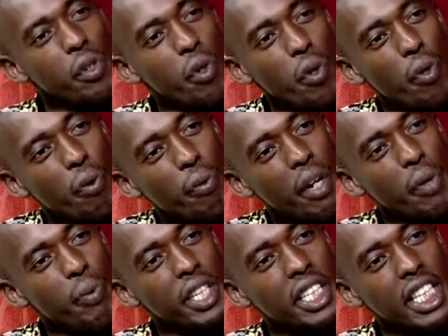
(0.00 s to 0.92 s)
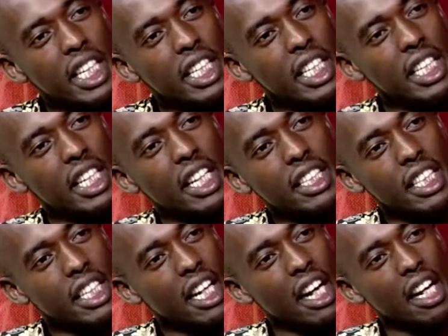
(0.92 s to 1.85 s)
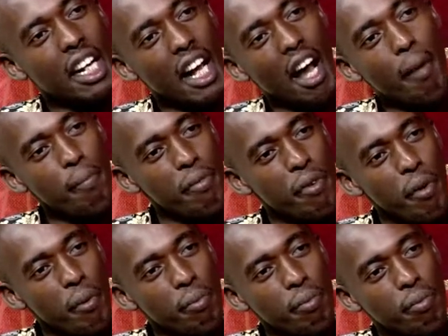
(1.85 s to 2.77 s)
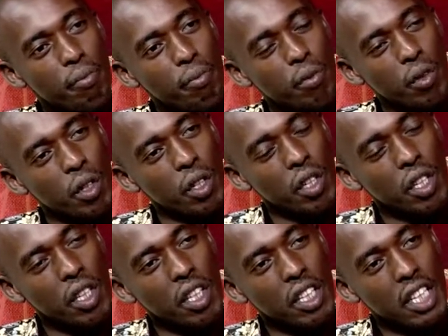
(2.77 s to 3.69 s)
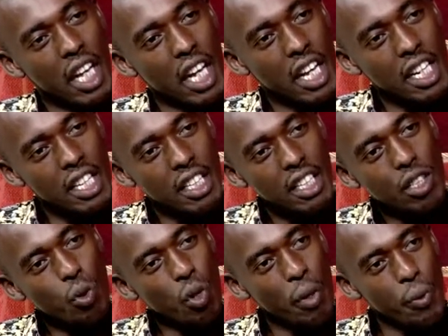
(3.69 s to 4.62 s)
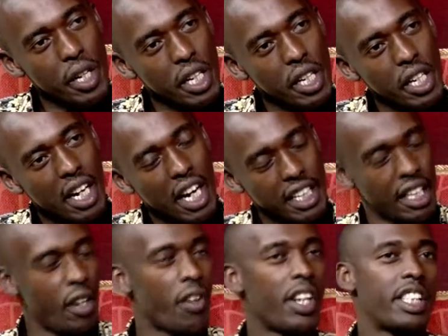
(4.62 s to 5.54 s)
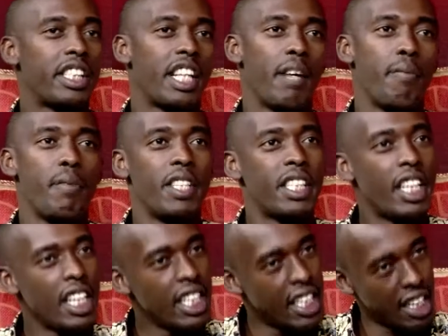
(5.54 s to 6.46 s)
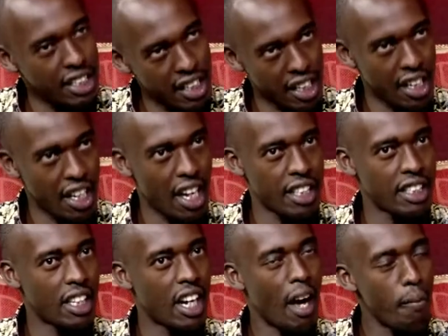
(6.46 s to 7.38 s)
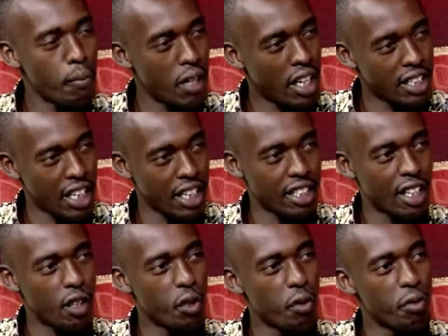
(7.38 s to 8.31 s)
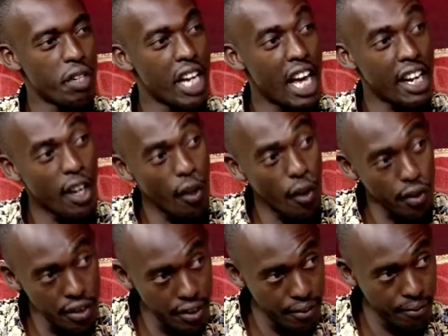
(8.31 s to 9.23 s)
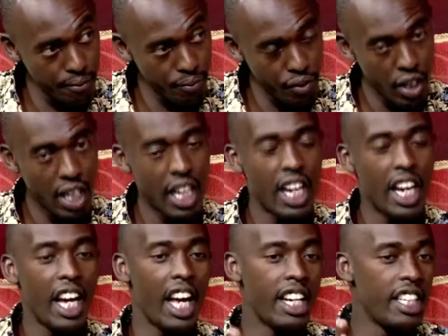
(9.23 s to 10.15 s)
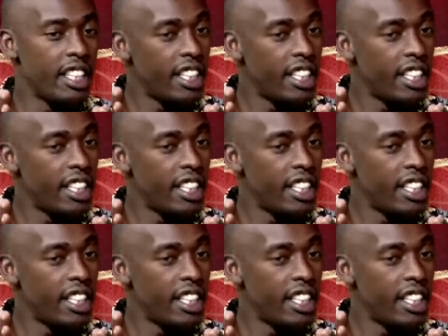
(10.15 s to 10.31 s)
You know, when we say tinnitus, it can come from. The easiest way we categorize them is tinnitus that has come as a result of hearing loss, and